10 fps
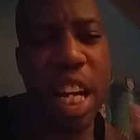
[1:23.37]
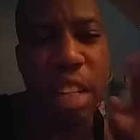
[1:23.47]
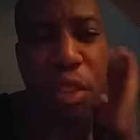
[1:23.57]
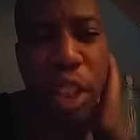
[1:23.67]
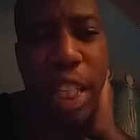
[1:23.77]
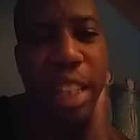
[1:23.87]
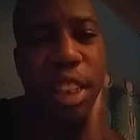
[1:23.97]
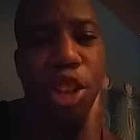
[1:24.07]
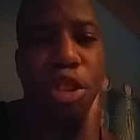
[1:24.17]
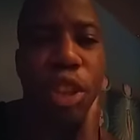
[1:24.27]
if you look at
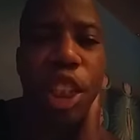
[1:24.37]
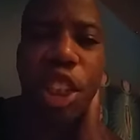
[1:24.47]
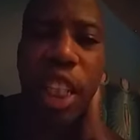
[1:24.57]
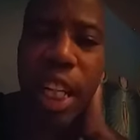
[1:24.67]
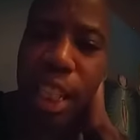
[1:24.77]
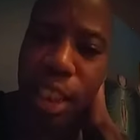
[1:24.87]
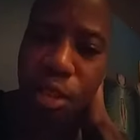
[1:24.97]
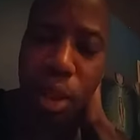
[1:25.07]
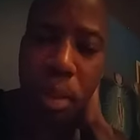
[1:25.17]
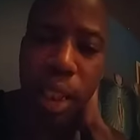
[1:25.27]
the tree shades
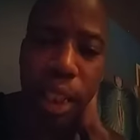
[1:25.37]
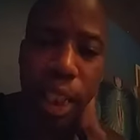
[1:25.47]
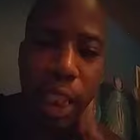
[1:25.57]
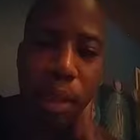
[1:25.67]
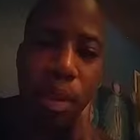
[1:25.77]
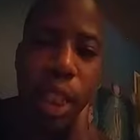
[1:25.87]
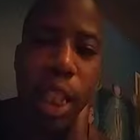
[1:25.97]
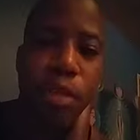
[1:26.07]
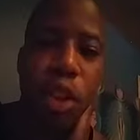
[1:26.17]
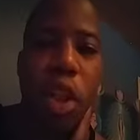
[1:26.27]
from the leaves, and
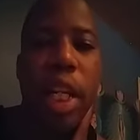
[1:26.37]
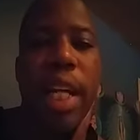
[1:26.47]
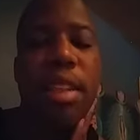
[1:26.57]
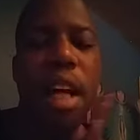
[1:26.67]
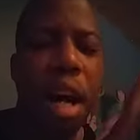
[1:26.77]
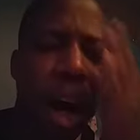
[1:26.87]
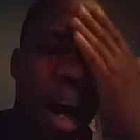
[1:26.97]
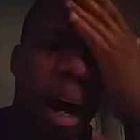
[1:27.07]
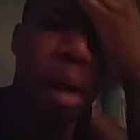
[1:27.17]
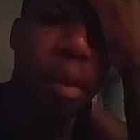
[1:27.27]
if you look at the
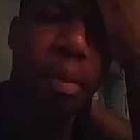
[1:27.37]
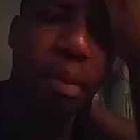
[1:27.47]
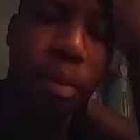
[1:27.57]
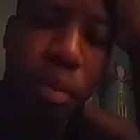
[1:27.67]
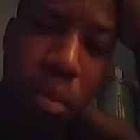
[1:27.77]
um,